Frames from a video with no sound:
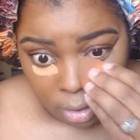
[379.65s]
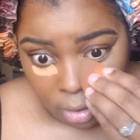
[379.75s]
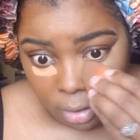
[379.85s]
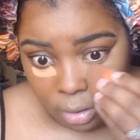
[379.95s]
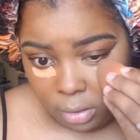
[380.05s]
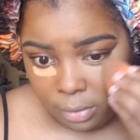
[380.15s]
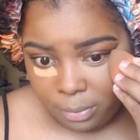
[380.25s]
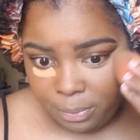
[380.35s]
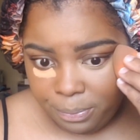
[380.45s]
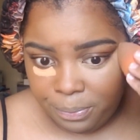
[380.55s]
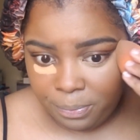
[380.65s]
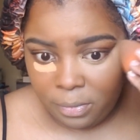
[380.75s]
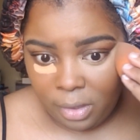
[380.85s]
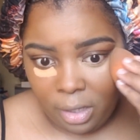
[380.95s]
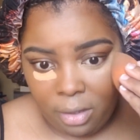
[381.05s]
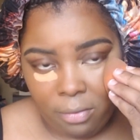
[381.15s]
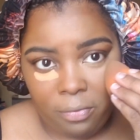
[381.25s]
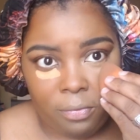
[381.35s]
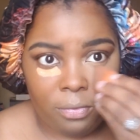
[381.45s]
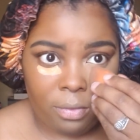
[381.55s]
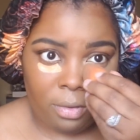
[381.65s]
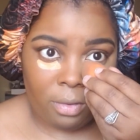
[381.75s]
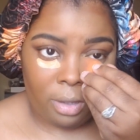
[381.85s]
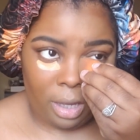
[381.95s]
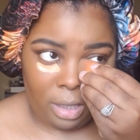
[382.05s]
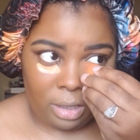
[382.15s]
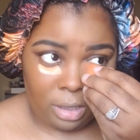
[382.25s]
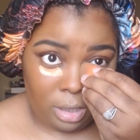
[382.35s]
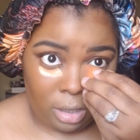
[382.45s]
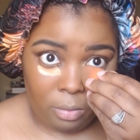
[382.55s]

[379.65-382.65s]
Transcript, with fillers: Um, if you guys didn't know,